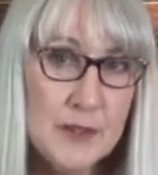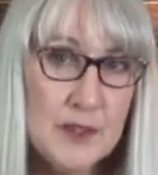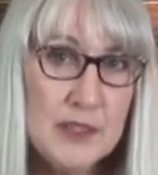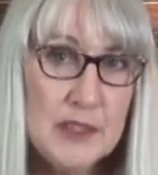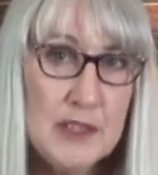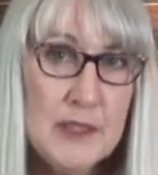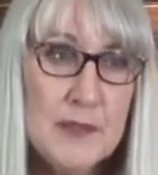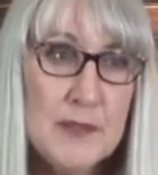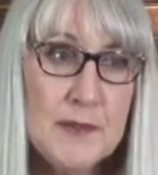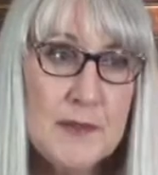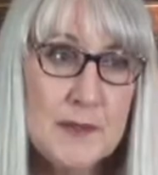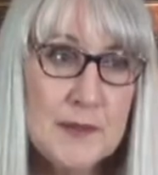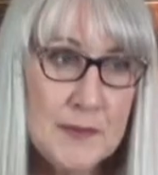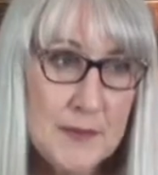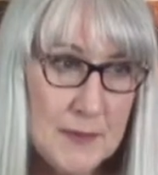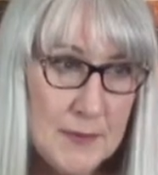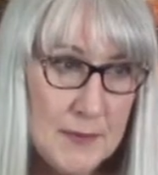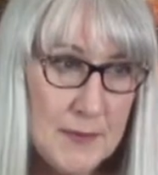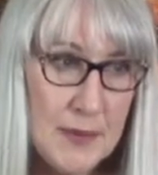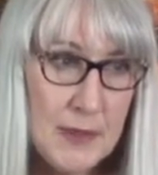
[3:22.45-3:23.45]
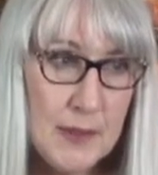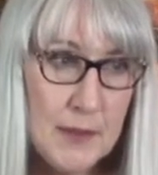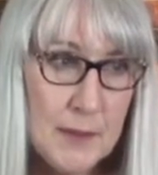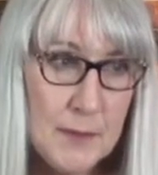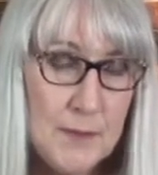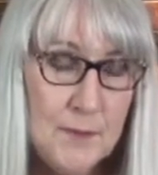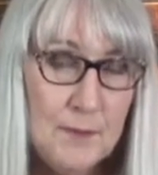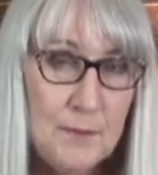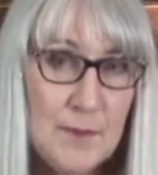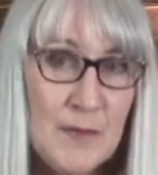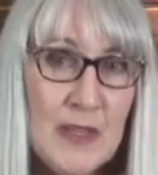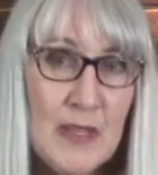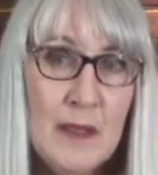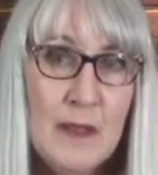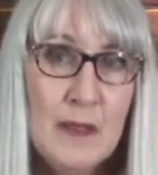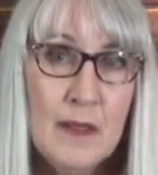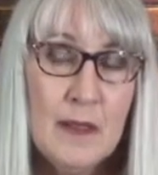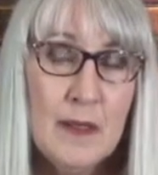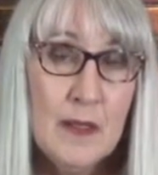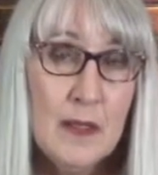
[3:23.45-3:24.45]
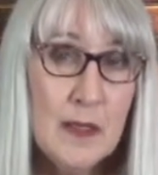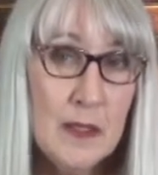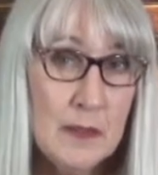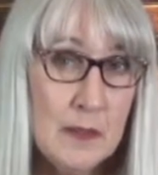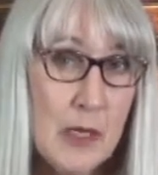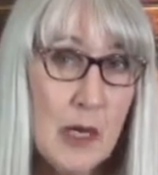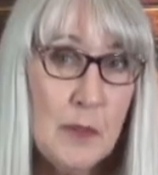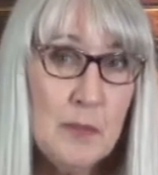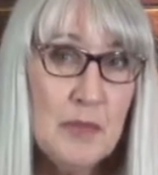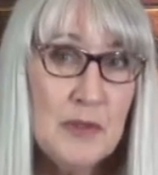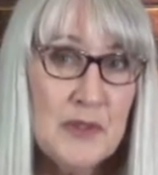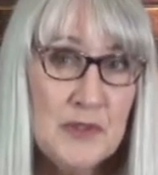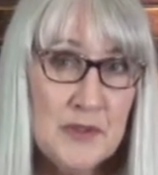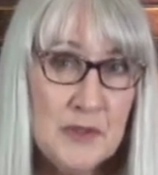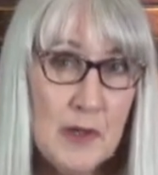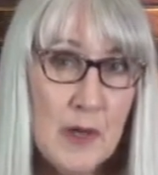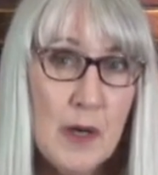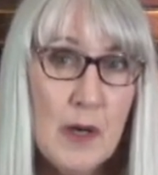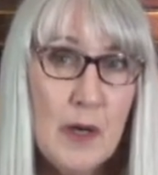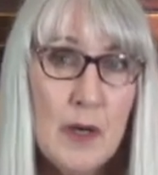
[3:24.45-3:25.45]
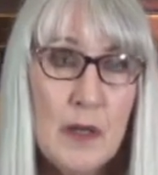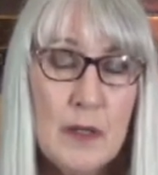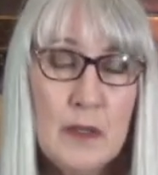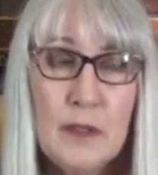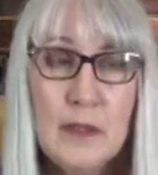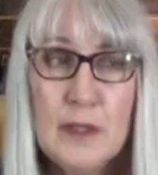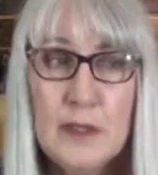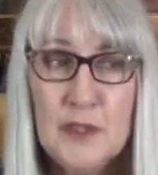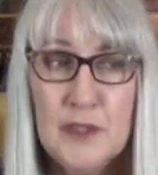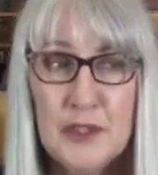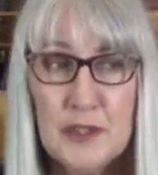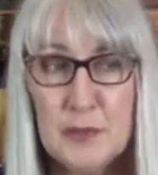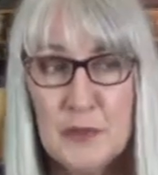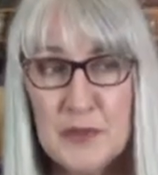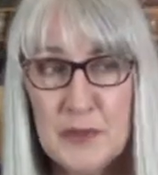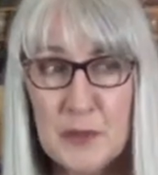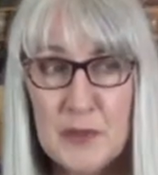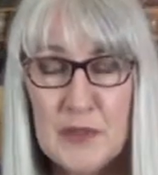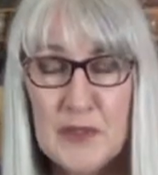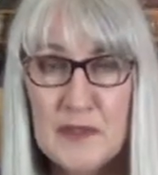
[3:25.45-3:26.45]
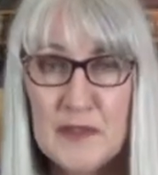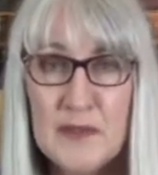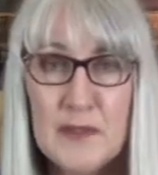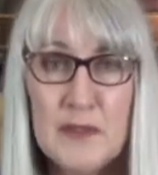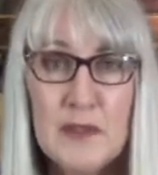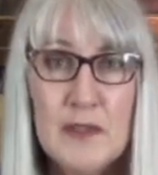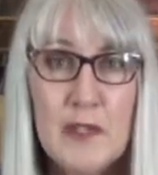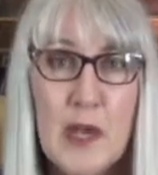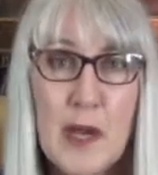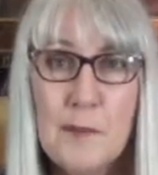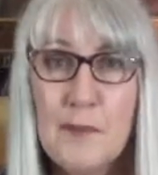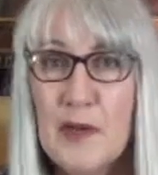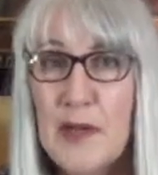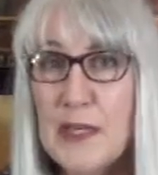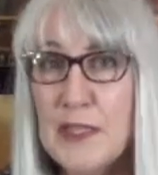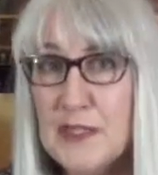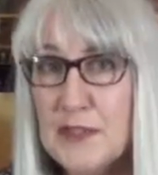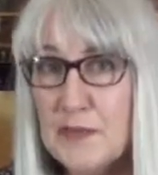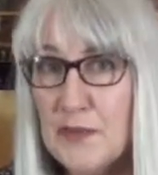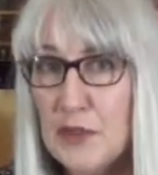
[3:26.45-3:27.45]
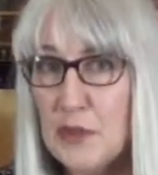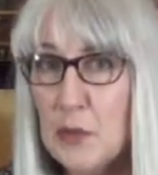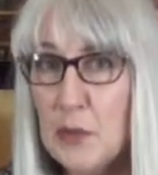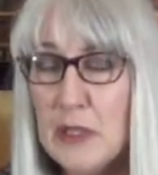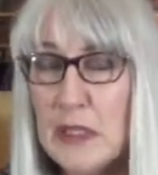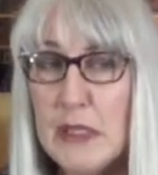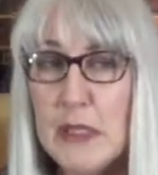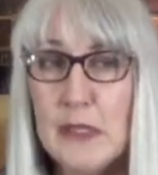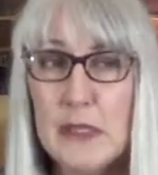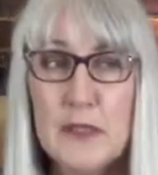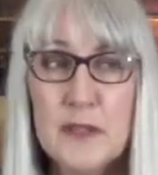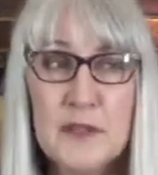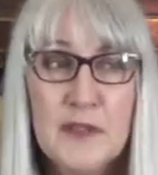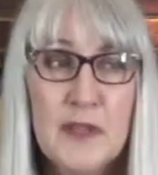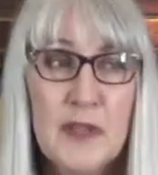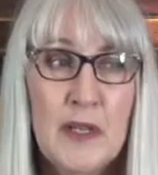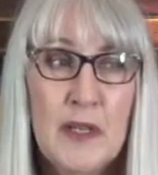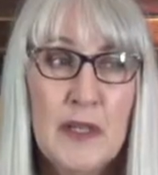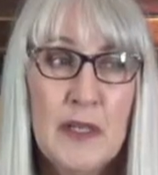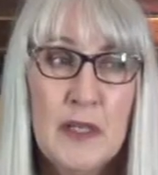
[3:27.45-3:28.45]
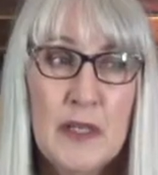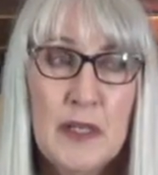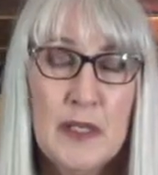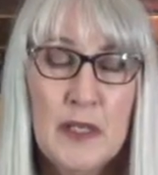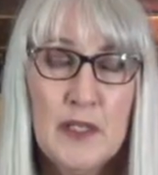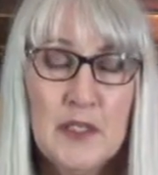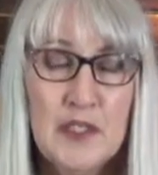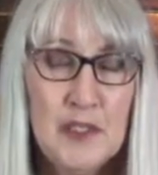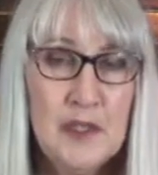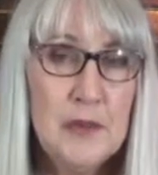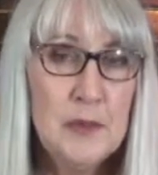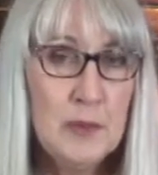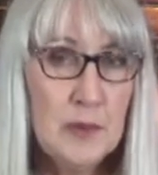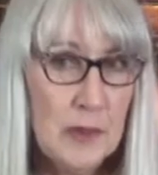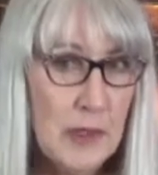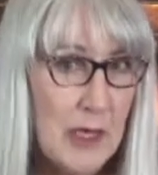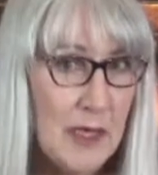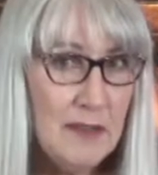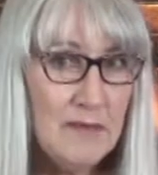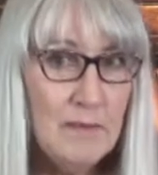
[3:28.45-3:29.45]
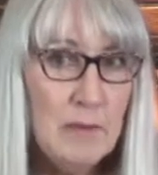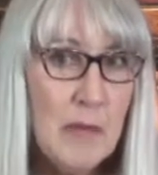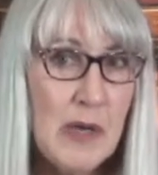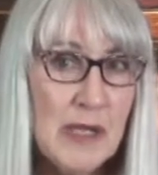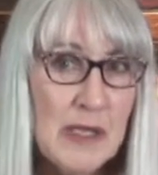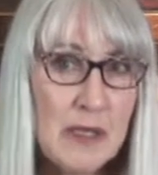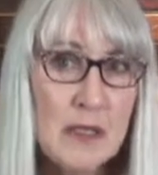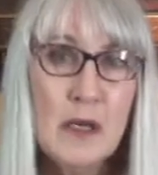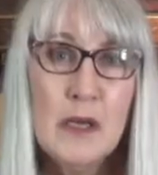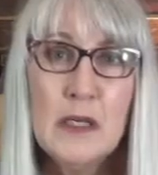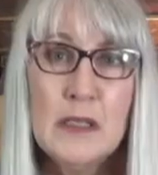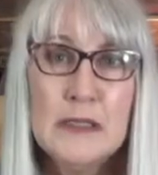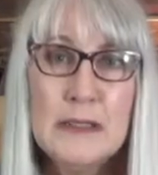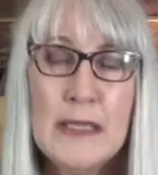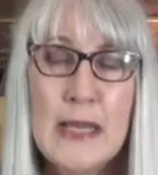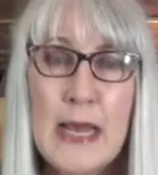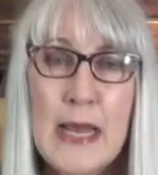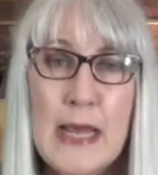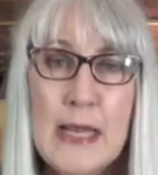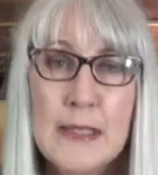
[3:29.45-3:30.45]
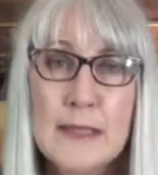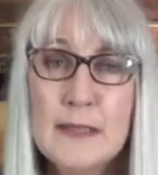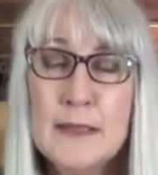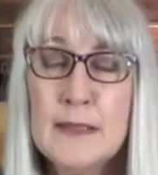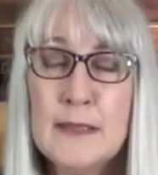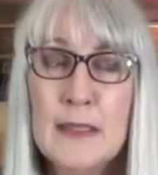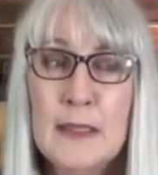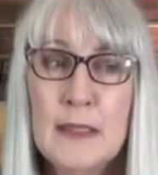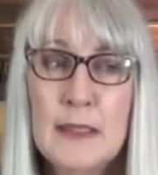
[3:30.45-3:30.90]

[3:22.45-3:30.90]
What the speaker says: She's an opera star, and she was with the Sydney Opera House for 20 years, and she knew a lot of my contacts.